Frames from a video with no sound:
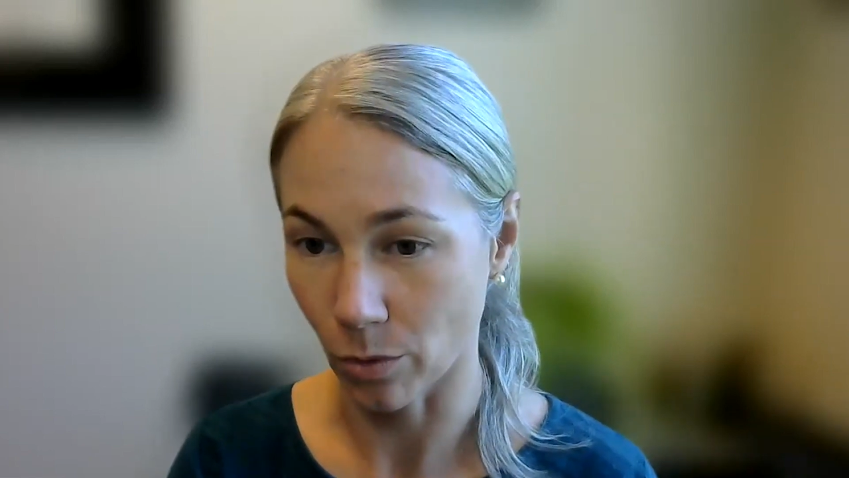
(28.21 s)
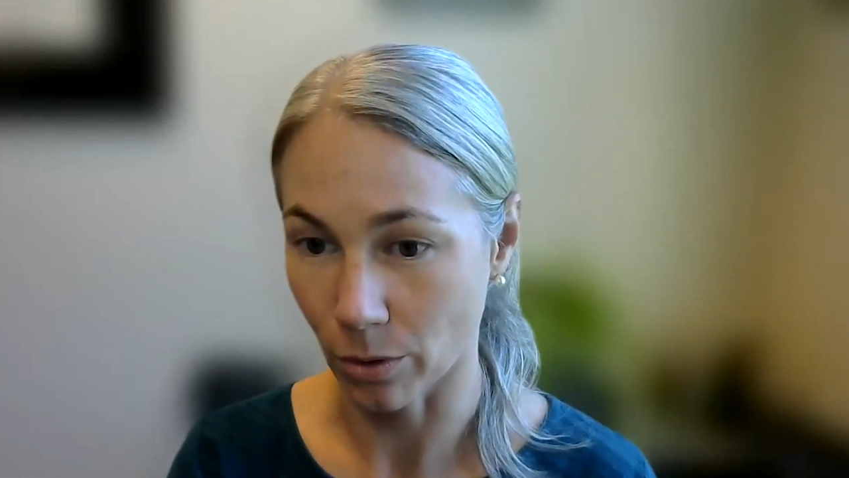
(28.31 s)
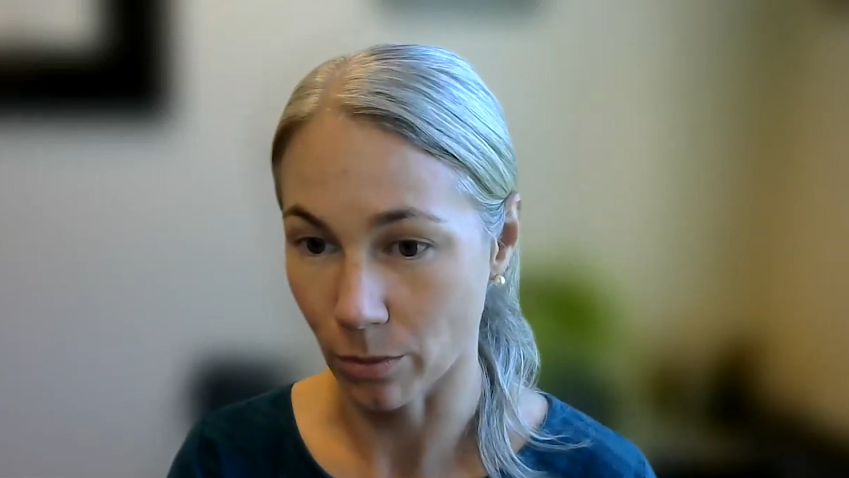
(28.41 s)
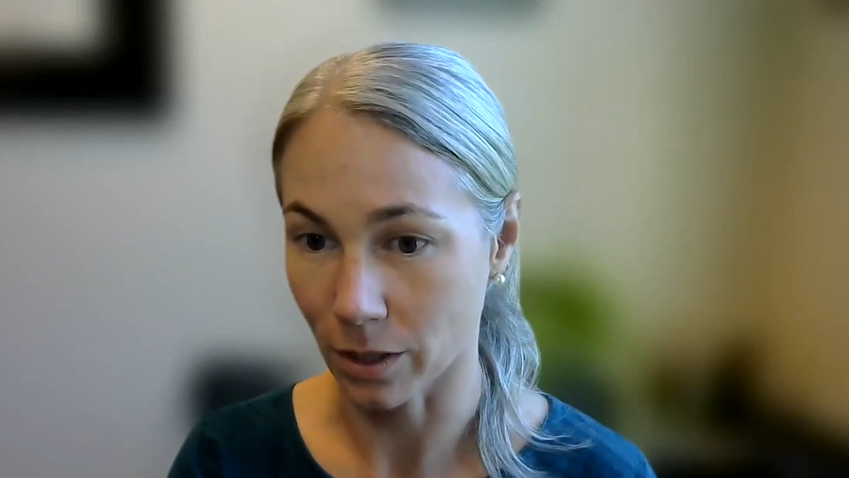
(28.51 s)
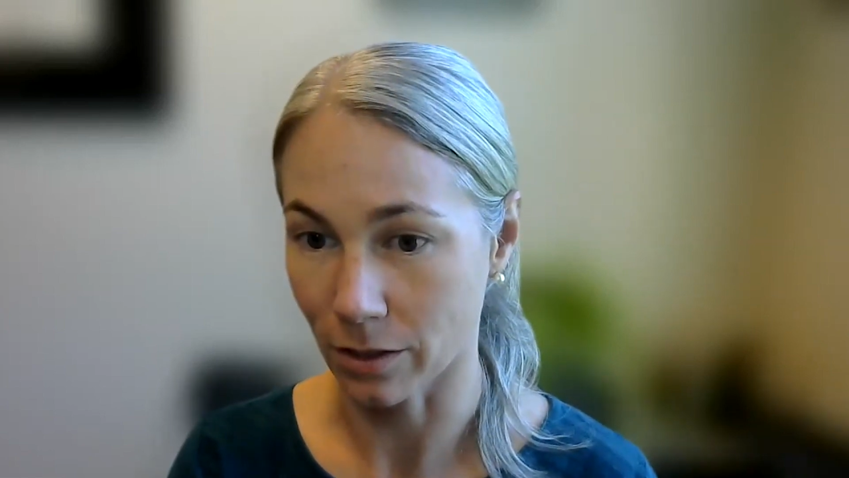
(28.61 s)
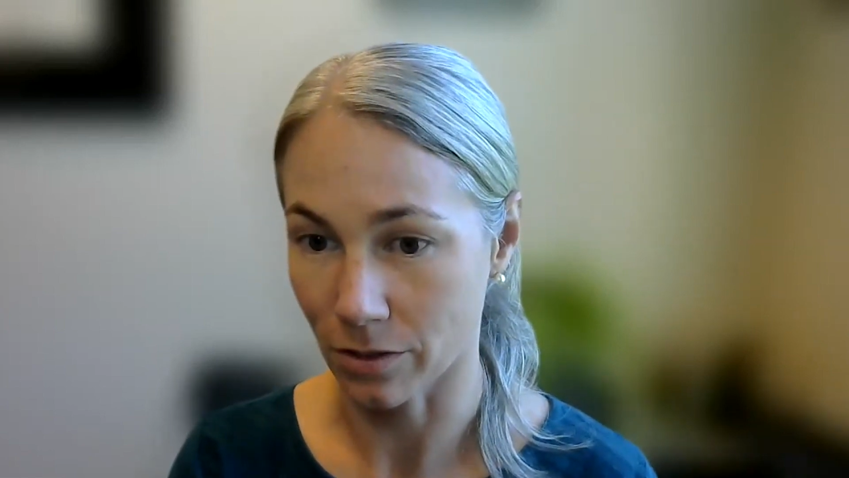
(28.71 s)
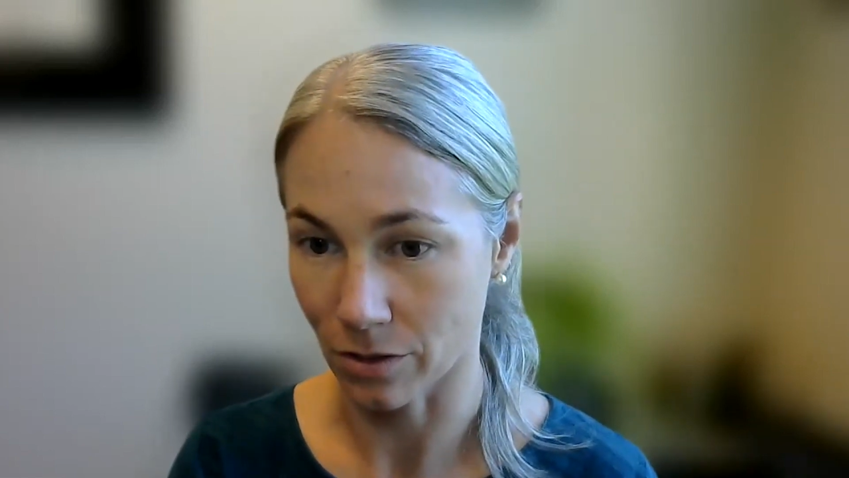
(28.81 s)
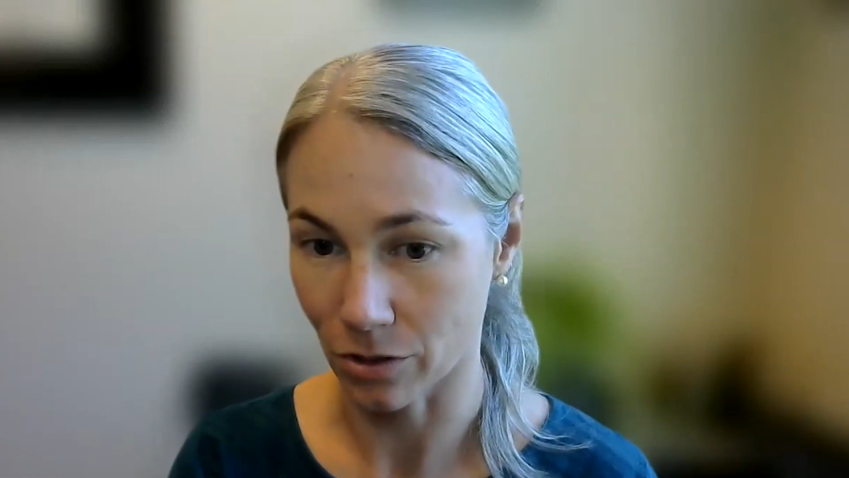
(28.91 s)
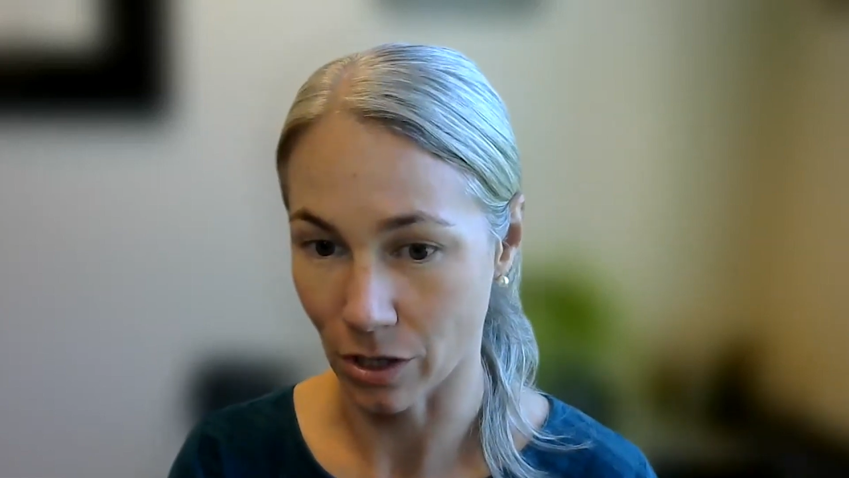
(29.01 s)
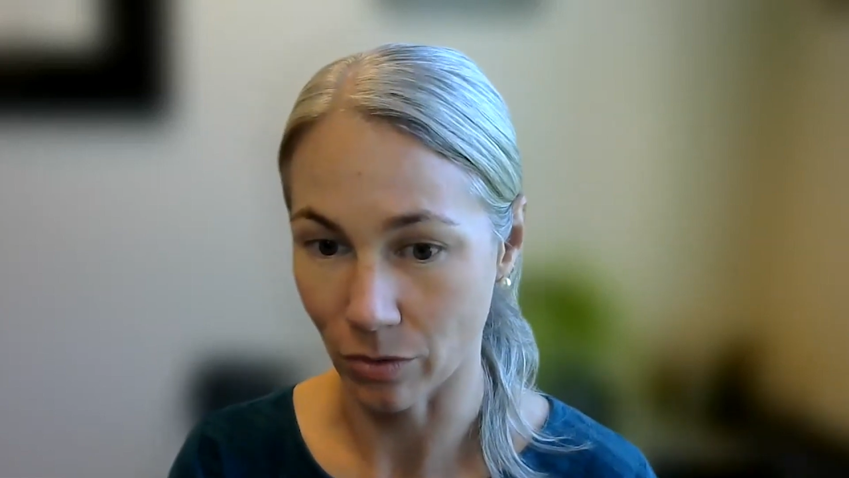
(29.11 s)
water bodies
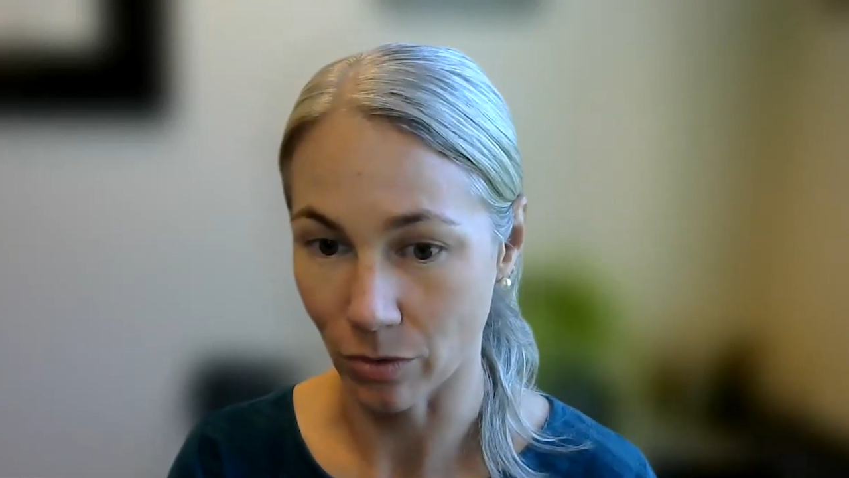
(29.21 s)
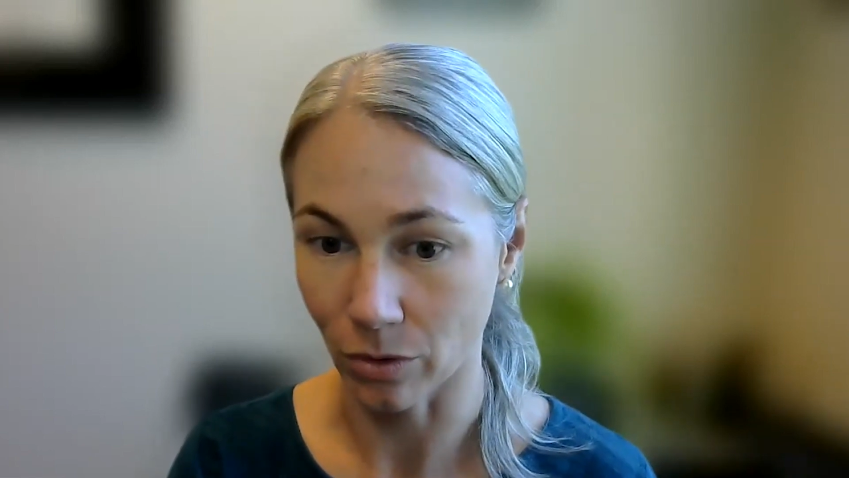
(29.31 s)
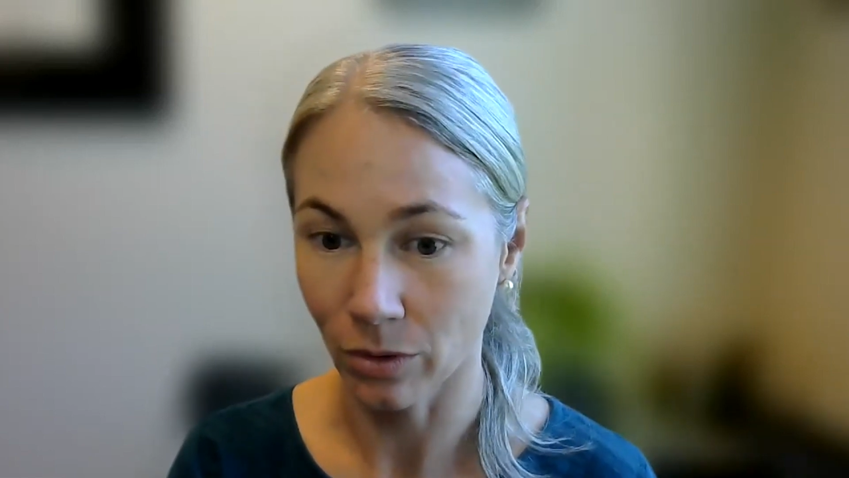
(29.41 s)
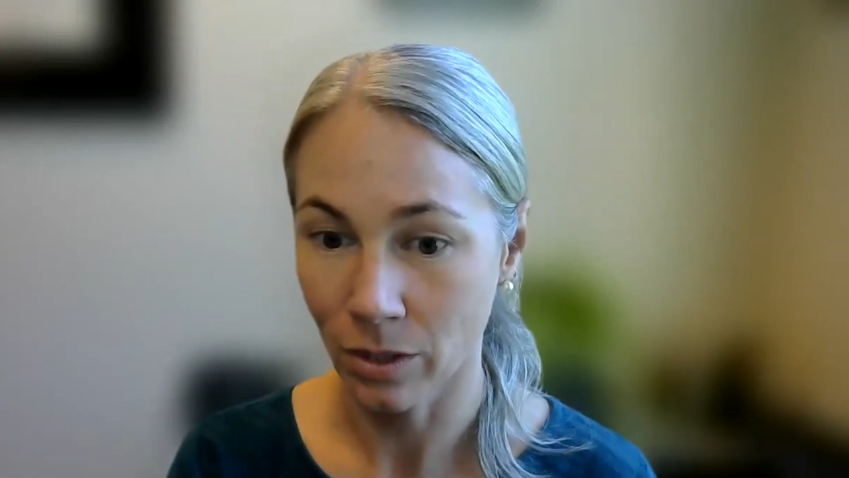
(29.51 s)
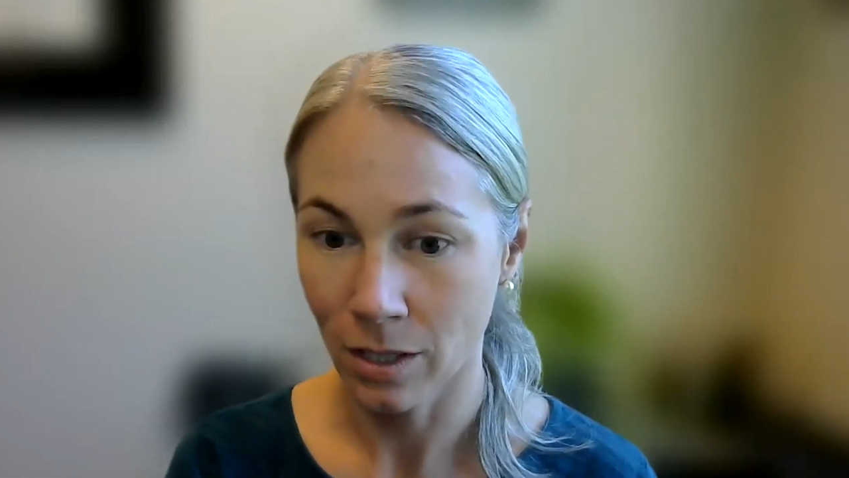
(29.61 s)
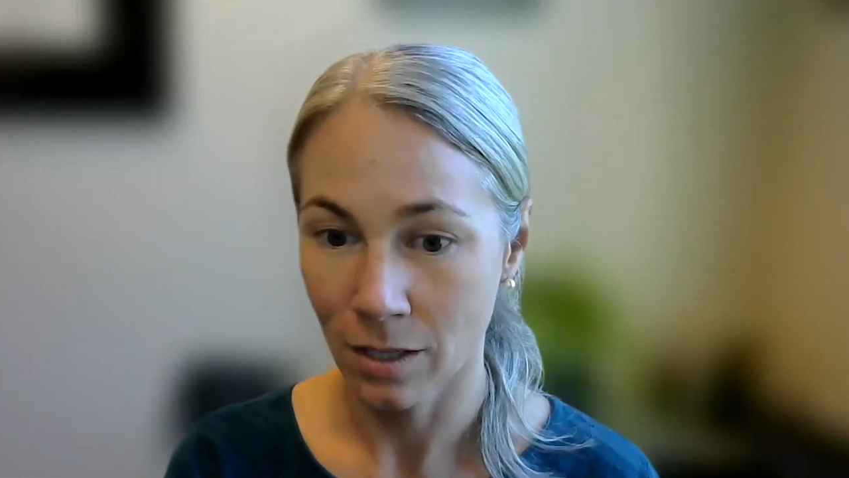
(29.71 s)
in general.